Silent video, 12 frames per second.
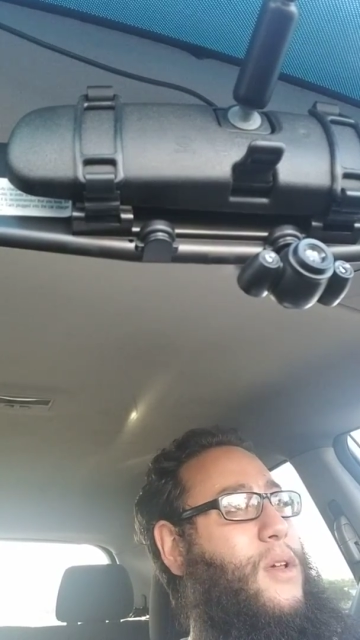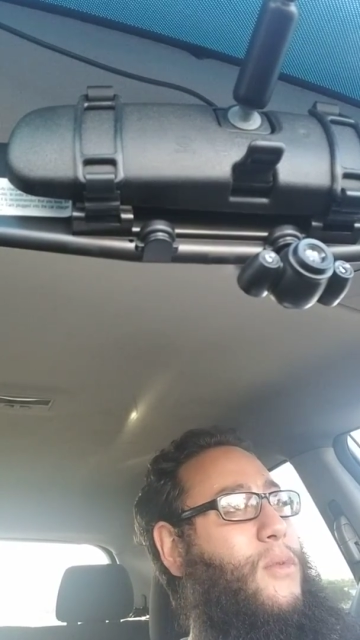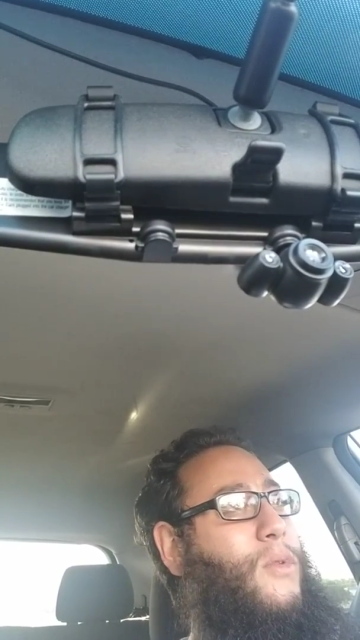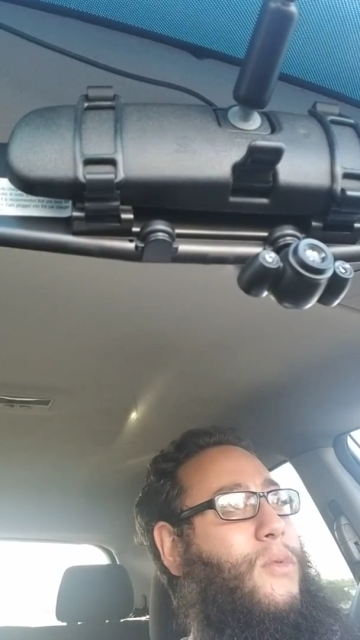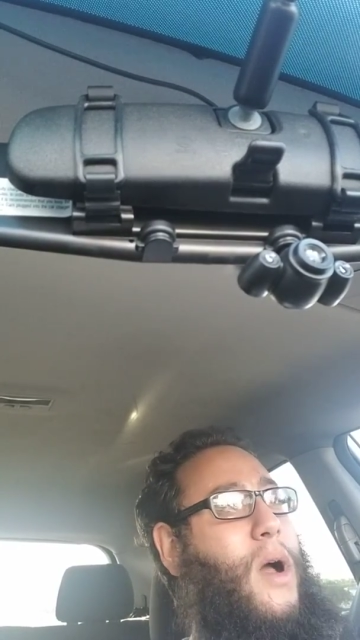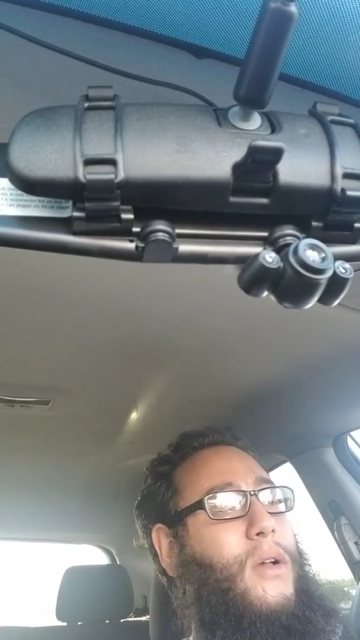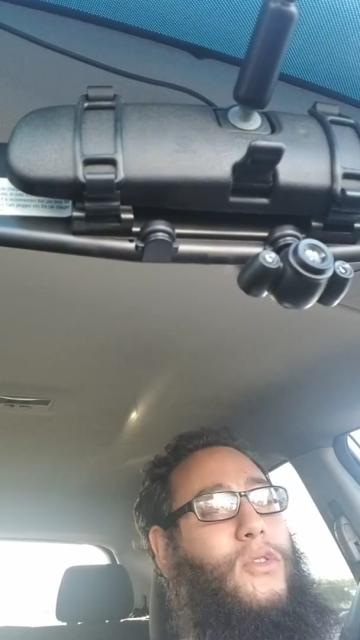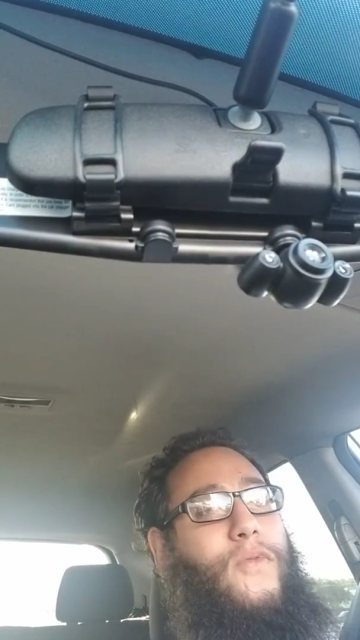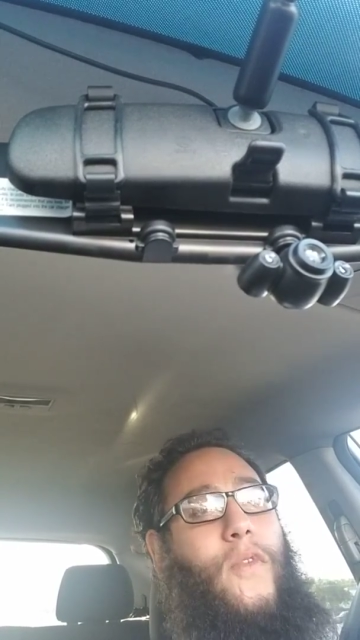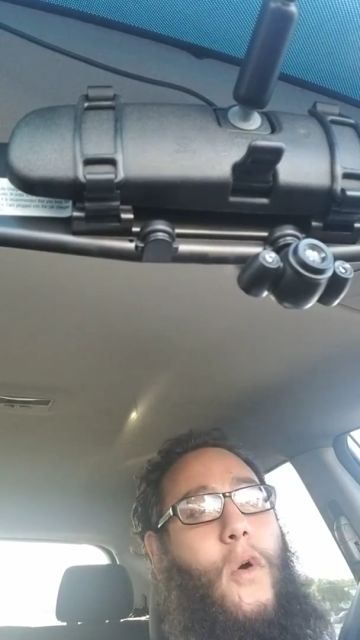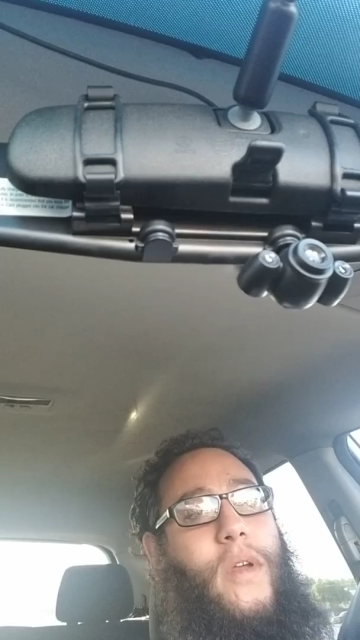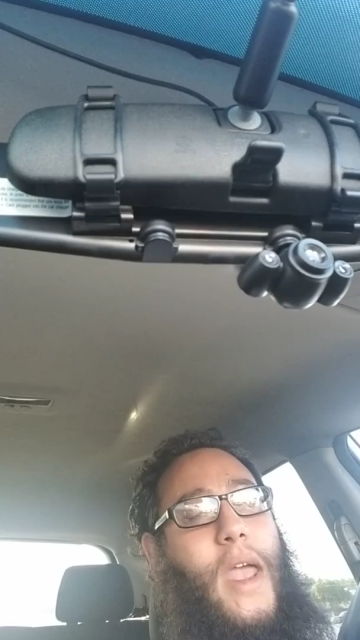Well, why don't
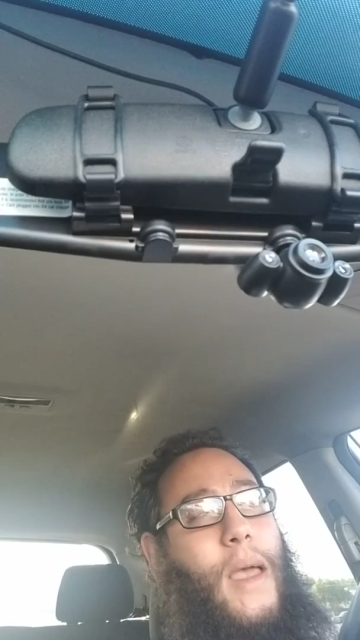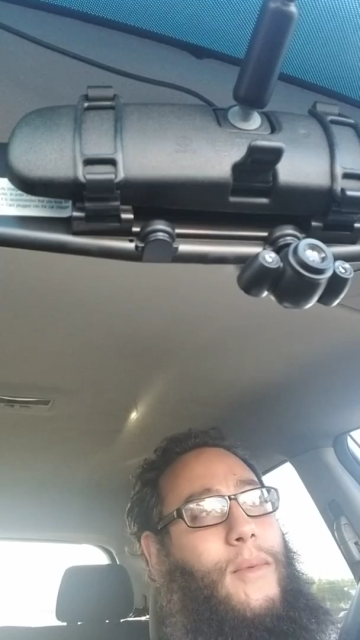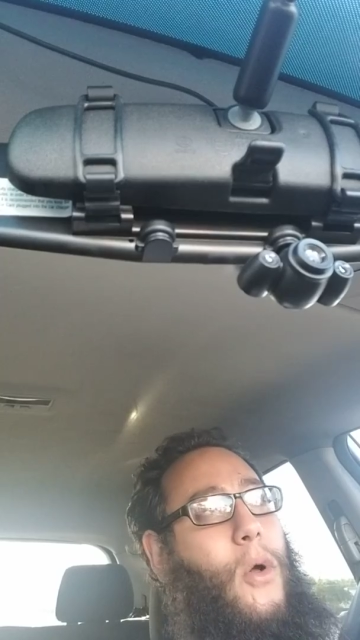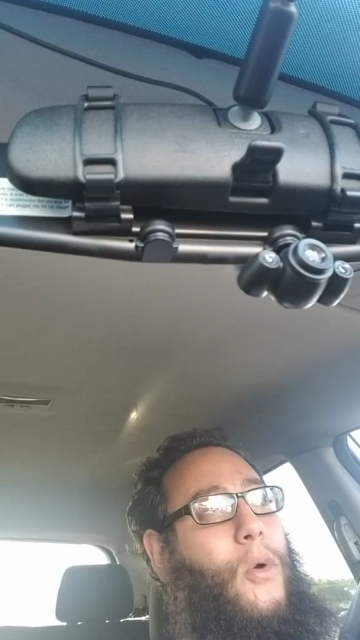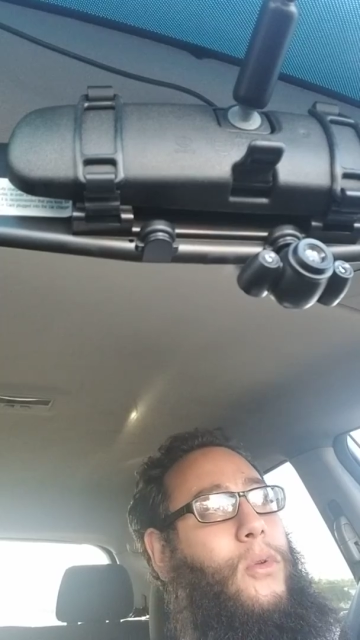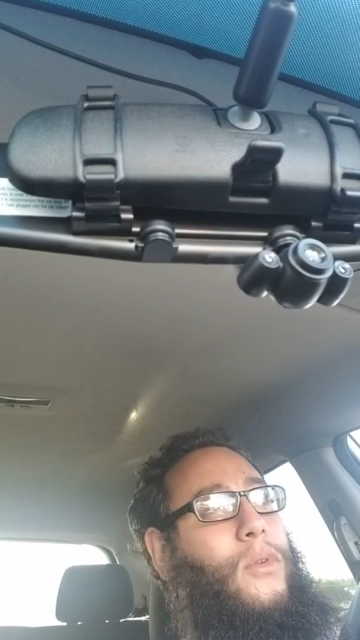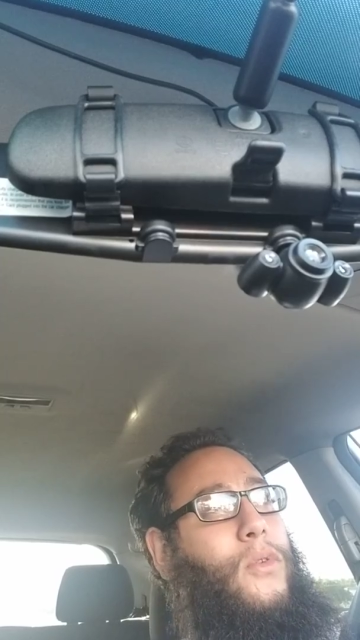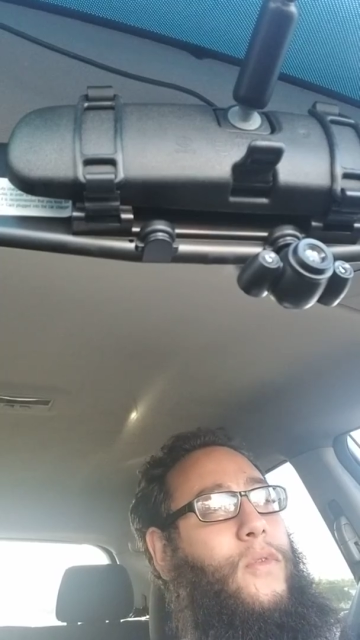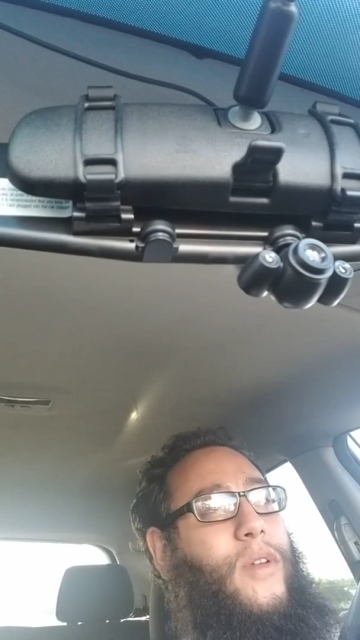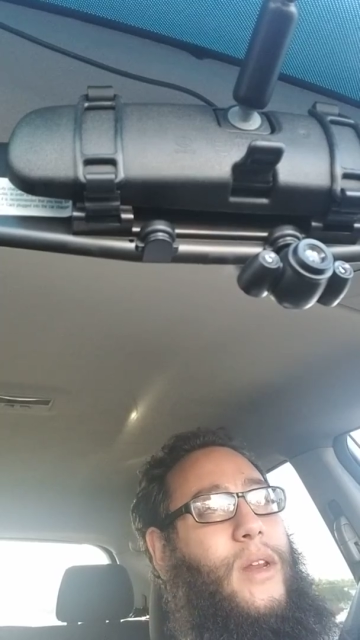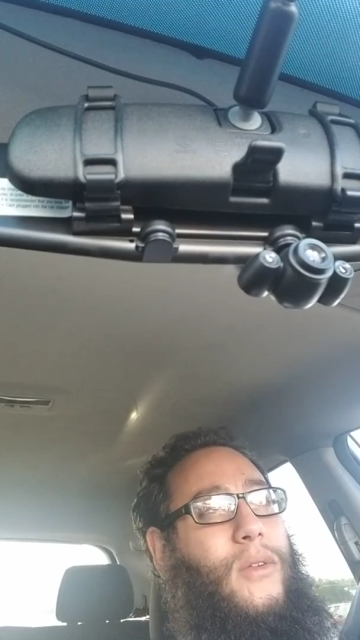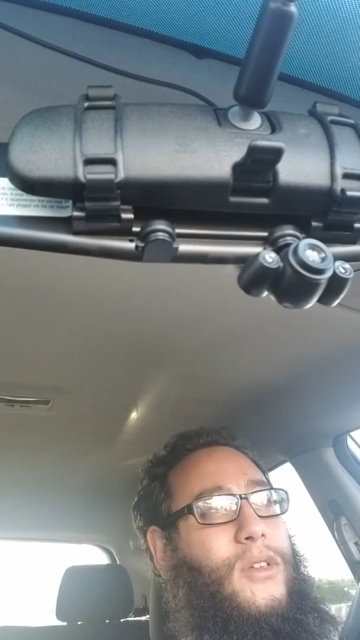vocab go do
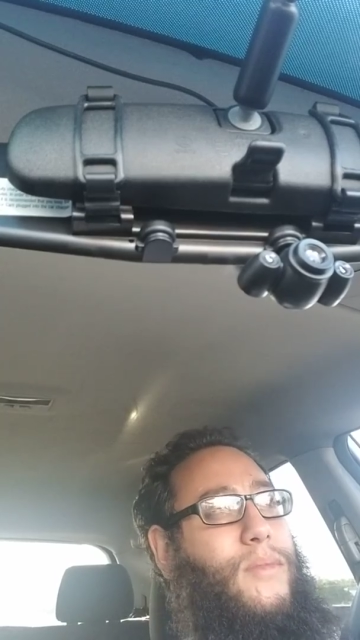videos